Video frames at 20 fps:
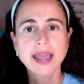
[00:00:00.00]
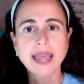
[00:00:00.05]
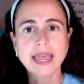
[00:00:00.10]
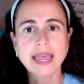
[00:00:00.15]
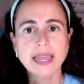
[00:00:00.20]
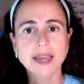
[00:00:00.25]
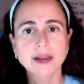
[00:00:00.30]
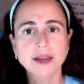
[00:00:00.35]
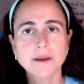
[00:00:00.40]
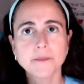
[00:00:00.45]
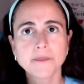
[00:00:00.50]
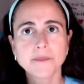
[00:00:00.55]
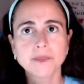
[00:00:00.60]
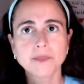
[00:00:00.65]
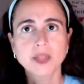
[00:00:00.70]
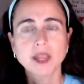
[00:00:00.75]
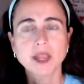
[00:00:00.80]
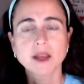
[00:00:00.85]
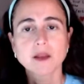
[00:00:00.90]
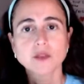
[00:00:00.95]
And
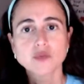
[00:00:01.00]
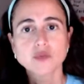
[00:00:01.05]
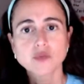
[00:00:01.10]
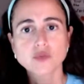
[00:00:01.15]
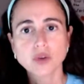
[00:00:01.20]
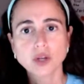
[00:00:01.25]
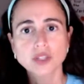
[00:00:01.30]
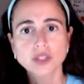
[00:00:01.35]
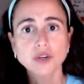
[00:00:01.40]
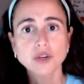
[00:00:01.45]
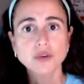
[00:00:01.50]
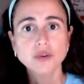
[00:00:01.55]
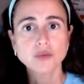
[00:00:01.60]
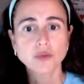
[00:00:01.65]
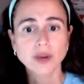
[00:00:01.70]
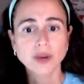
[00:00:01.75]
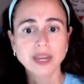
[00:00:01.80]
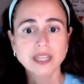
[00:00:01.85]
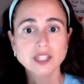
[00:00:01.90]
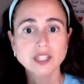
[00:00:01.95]
drugs are
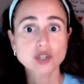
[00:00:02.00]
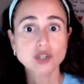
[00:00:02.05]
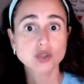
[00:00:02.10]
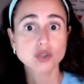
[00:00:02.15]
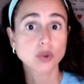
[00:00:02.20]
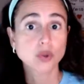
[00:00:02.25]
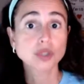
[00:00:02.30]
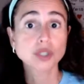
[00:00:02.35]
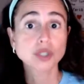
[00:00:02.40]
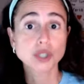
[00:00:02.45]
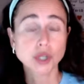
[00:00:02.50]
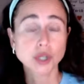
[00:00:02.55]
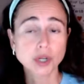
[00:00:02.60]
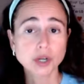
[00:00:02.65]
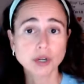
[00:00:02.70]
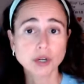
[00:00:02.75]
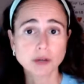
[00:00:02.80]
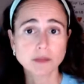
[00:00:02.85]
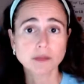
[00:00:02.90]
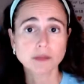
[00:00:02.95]
great short
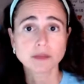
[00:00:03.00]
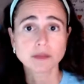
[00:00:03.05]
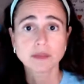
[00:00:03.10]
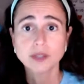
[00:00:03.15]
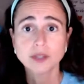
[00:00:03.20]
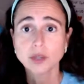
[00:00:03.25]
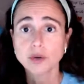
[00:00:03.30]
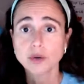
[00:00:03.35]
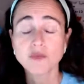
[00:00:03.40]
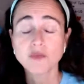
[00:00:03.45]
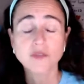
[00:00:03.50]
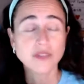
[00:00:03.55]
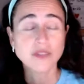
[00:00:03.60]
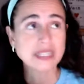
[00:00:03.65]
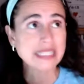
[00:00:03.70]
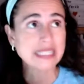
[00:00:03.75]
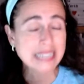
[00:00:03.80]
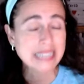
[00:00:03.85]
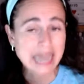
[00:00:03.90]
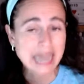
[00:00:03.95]
term. They're
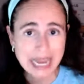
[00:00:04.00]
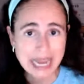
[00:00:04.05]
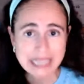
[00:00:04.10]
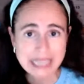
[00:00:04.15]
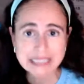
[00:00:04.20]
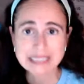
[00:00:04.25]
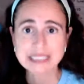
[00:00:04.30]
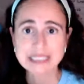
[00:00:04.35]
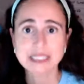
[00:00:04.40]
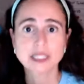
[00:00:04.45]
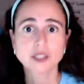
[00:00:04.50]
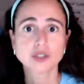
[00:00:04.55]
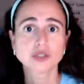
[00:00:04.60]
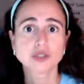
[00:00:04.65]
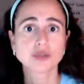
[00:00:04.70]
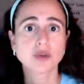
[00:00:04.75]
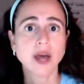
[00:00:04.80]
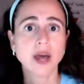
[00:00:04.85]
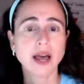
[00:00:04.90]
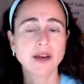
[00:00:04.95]
fantastic
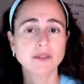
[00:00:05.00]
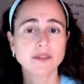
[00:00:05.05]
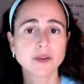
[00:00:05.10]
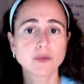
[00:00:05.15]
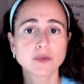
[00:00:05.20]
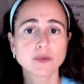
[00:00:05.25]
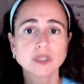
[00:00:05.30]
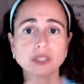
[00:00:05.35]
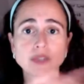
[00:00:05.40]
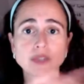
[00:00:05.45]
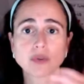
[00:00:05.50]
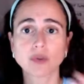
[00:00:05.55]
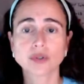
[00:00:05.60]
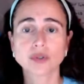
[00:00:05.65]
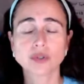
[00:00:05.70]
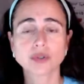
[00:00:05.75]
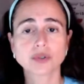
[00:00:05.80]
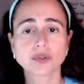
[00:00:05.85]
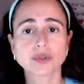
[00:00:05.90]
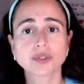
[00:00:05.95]
to have a
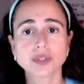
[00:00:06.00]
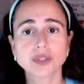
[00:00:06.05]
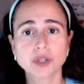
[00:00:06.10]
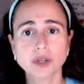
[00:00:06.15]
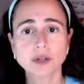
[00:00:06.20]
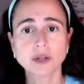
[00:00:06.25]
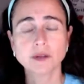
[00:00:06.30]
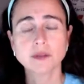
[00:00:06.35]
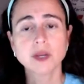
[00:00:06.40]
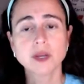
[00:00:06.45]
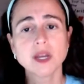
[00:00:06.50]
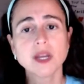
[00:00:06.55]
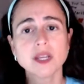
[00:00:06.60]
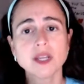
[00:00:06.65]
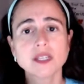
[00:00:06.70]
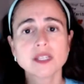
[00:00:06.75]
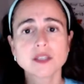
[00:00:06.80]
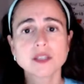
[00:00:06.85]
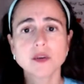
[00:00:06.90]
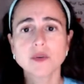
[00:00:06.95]
result short term.
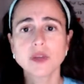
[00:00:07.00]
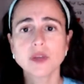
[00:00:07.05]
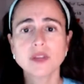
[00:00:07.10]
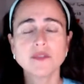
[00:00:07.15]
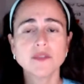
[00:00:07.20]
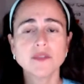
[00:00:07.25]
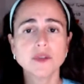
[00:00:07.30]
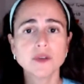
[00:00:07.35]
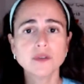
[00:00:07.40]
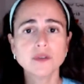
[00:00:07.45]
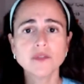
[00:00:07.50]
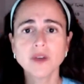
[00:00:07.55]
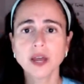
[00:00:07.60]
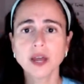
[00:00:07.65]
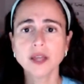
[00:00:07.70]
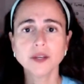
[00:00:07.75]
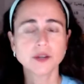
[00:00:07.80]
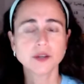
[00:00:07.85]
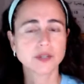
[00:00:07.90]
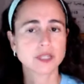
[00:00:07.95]
So if you
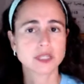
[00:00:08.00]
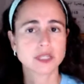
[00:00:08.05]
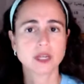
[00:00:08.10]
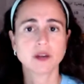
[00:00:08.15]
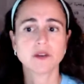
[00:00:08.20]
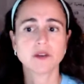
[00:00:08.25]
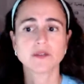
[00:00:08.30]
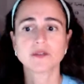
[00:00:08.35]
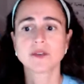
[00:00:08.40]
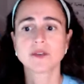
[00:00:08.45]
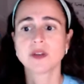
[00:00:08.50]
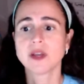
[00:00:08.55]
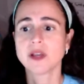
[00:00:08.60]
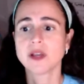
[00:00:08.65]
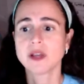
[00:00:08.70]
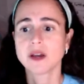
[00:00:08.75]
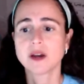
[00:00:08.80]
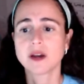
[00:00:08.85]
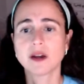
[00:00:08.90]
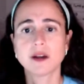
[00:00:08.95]
find yourself
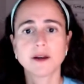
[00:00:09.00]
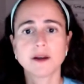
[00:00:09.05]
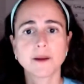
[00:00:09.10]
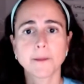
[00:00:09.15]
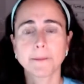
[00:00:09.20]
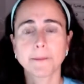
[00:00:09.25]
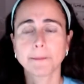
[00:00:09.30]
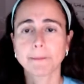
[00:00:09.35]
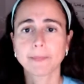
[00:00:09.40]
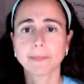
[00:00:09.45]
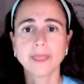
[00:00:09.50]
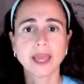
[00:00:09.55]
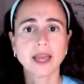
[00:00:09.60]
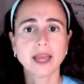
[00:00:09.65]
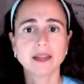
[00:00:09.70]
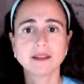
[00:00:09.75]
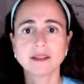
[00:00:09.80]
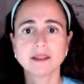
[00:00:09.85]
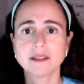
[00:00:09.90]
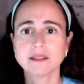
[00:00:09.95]

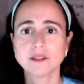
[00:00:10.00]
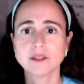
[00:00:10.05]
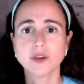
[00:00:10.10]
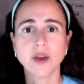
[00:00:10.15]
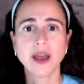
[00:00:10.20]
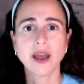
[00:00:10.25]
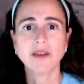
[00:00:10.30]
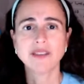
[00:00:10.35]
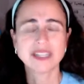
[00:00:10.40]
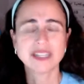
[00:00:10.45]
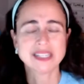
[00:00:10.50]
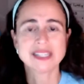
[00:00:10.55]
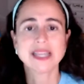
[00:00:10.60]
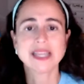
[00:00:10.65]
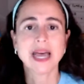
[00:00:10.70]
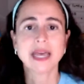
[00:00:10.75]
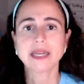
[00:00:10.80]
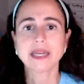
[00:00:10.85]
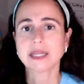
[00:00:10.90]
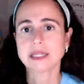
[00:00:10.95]
that you're having
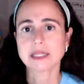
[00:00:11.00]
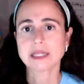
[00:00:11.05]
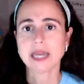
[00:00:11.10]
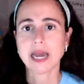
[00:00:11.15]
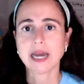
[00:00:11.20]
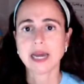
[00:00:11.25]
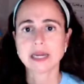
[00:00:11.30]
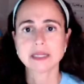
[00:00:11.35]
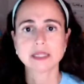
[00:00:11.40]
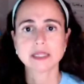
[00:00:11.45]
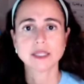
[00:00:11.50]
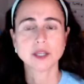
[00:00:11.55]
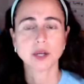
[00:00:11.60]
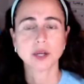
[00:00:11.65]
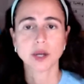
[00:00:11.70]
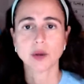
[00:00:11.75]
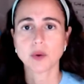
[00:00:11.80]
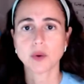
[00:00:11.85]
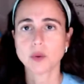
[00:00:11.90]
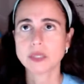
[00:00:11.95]
anxiety attacks,
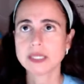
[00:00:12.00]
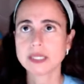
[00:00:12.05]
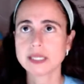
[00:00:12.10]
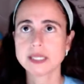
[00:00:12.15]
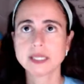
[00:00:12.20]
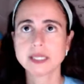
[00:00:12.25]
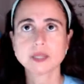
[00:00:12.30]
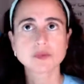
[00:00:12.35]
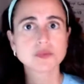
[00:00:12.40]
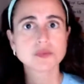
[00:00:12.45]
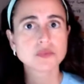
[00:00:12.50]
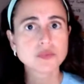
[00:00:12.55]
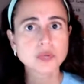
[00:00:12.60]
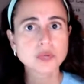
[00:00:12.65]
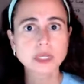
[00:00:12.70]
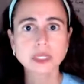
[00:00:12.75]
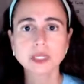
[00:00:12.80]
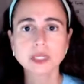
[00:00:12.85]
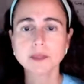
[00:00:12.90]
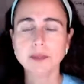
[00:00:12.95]
it's
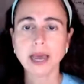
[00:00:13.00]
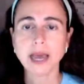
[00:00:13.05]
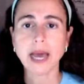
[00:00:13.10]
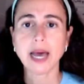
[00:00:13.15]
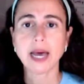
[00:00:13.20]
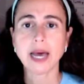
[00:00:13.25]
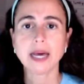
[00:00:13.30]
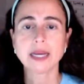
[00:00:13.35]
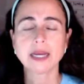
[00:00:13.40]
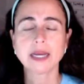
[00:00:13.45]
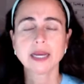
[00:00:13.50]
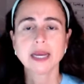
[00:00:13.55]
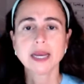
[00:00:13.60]
really bad.